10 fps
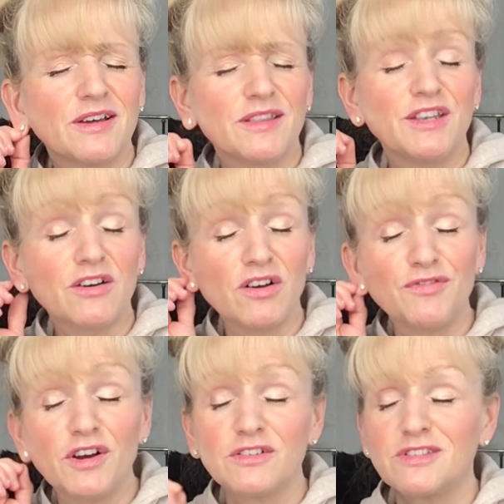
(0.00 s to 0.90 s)
the
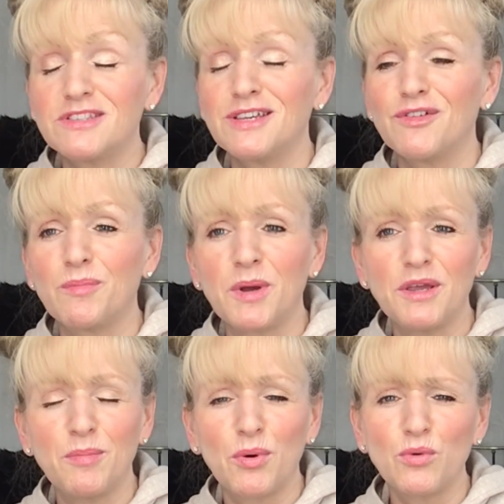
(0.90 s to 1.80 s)
diversity of
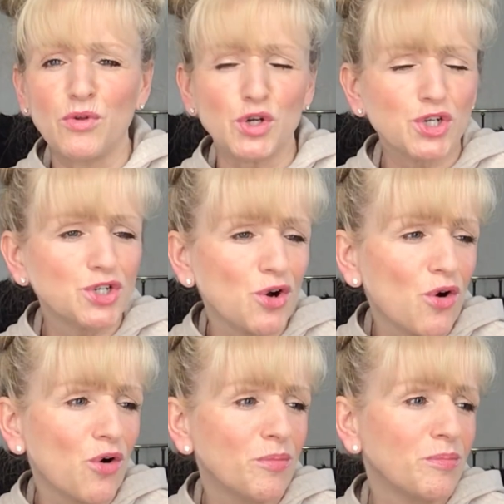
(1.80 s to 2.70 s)
people, the
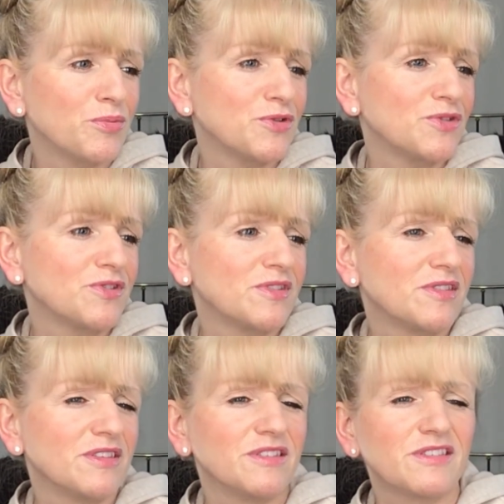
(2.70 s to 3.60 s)
shops,
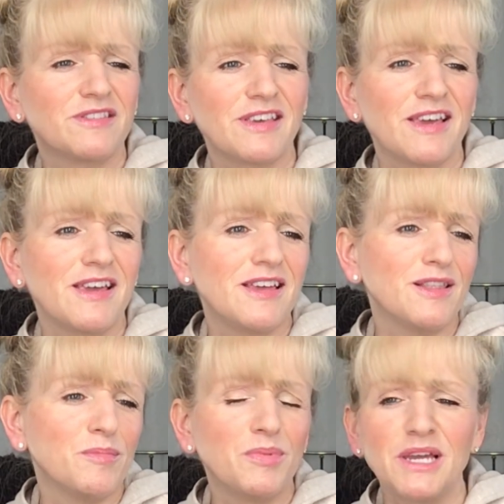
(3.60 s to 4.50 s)
the sea,
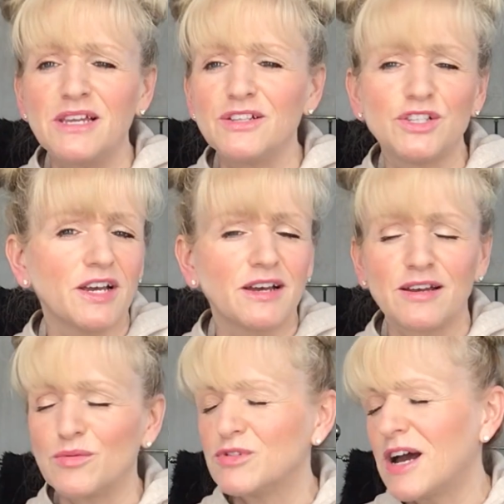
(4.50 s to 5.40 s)
the beach. Yeah,
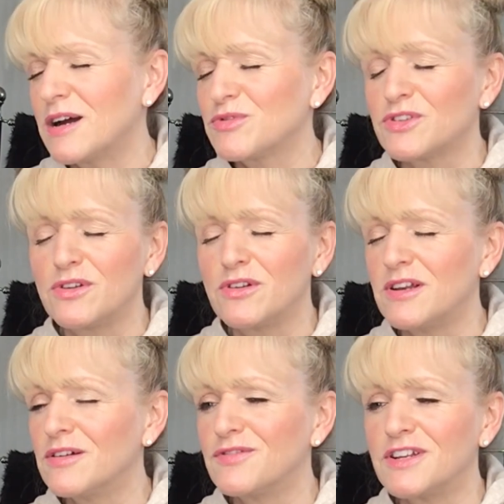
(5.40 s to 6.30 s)
it was
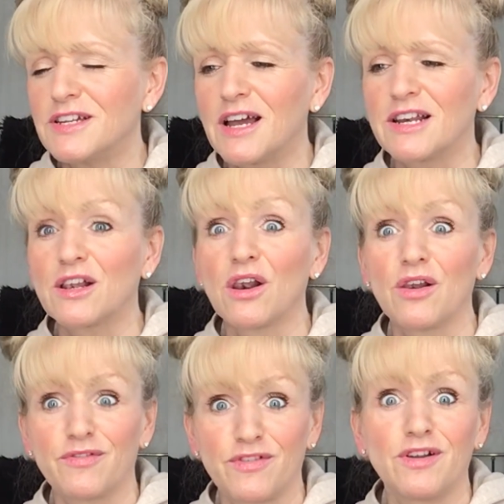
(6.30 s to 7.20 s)
absolutely lovely. I'd
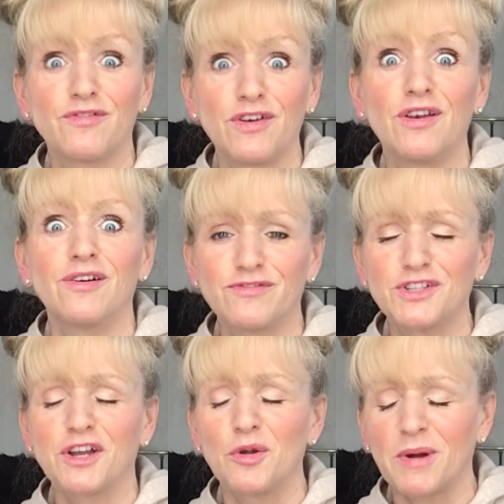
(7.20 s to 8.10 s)
love
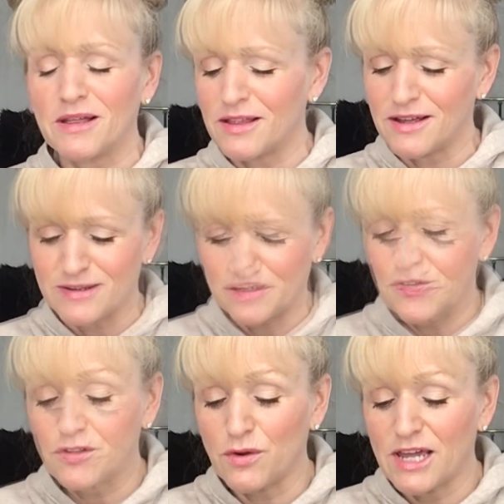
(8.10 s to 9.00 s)
to go back there.
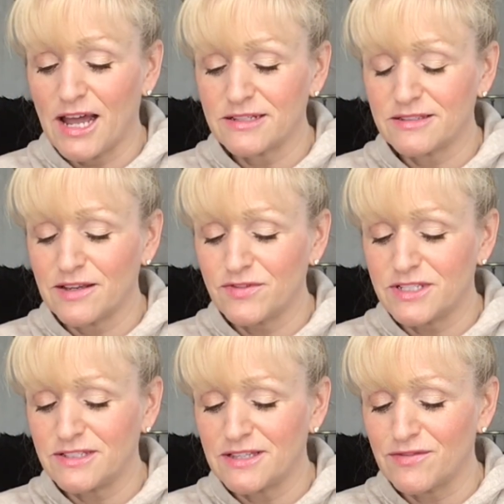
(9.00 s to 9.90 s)
So Cat
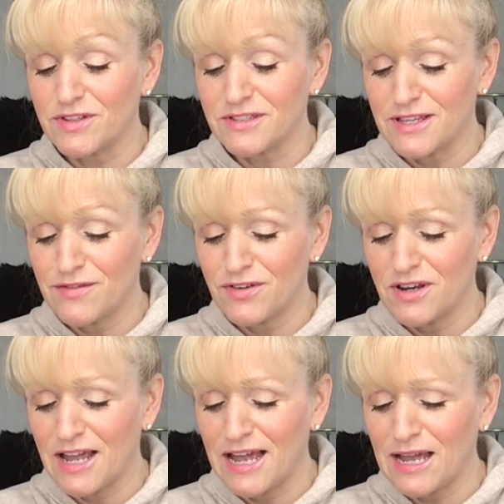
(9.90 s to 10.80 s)

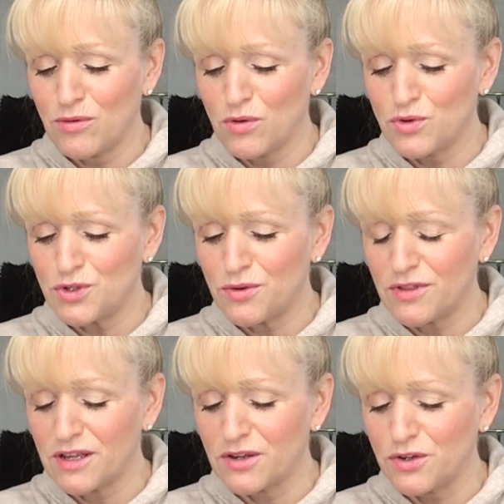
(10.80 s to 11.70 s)
777, how long do you
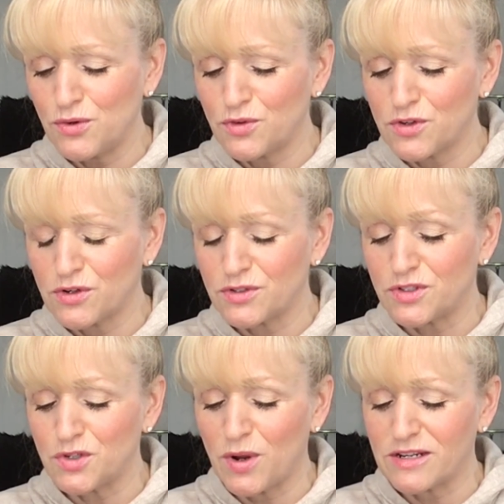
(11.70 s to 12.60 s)
think a new starter
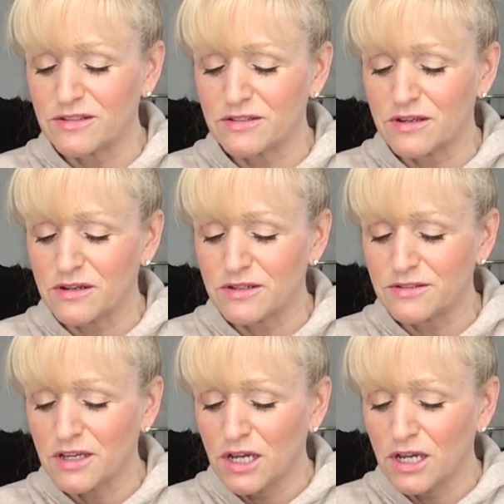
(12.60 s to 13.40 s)
to exercise